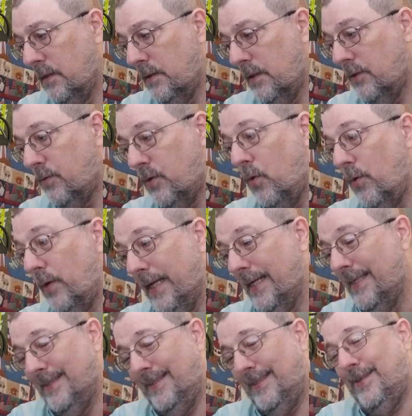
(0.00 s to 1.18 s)
this recording
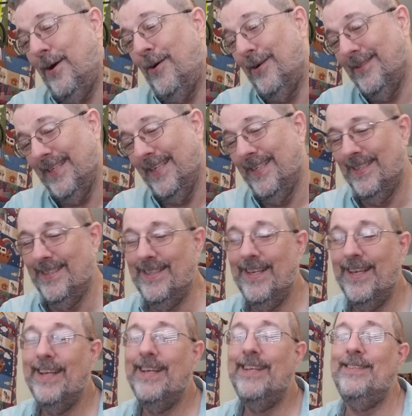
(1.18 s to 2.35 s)
is causing.
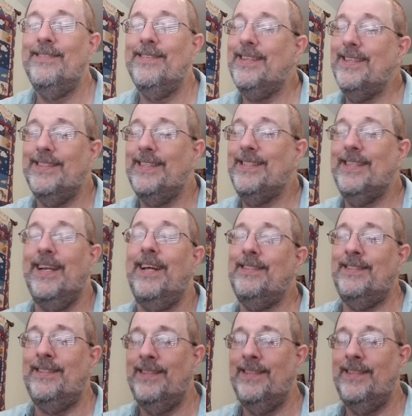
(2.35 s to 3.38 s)
It's because it's not